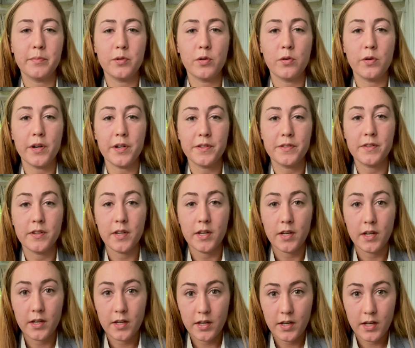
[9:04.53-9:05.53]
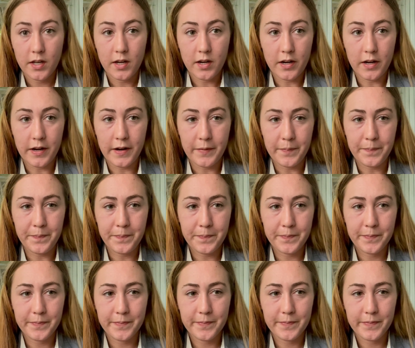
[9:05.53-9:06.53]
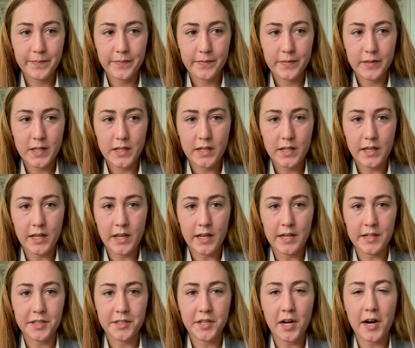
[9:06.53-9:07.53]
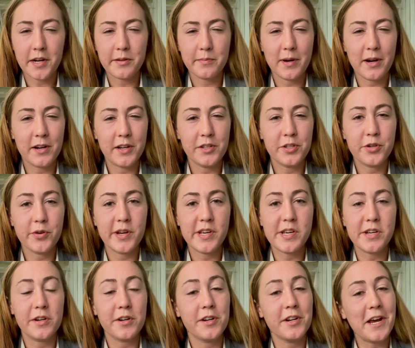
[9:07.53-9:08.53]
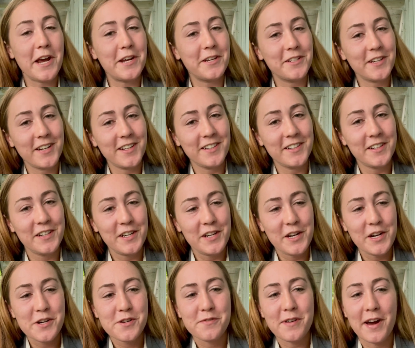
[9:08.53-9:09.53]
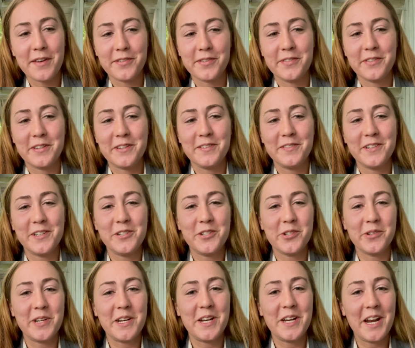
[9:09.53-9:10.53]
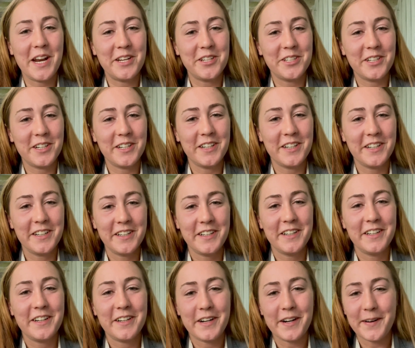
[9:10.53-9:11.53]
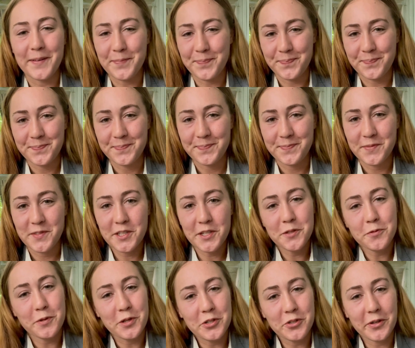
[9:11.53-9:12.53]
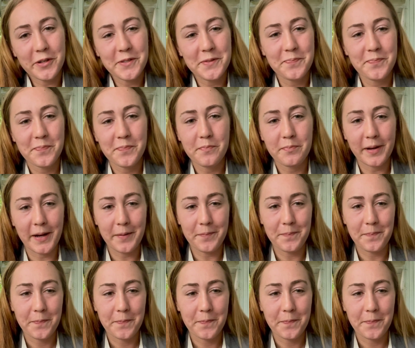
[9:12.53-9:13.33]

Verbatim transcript: course, um, and talked about enjoying creation, rather than enjoying nature. Um, just weird choice. But